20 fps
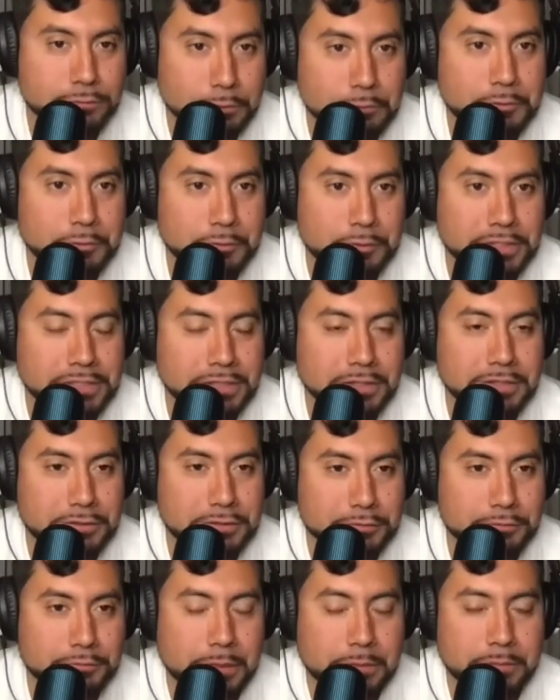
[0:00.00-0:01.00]
we were young.
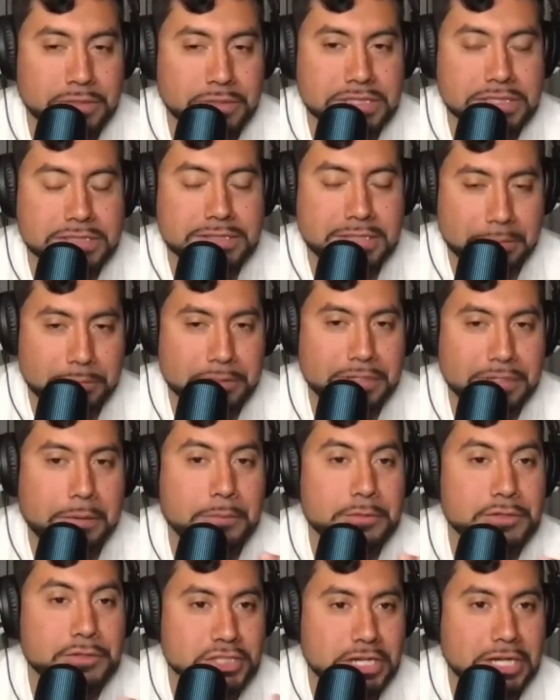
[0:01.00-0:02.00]
You remember this? I'm
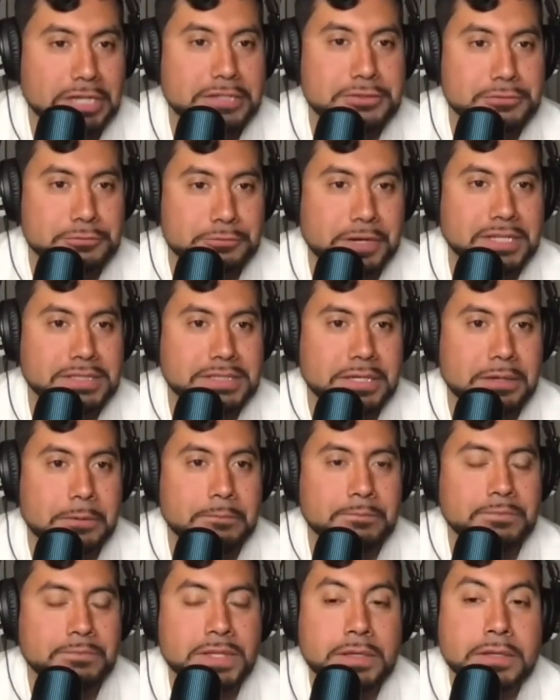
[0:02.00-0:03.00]
gonna shock you right now.
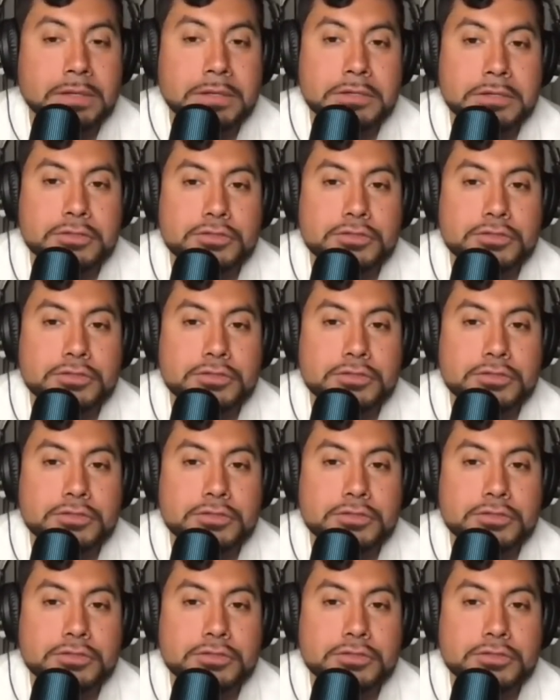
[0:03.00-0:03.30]
So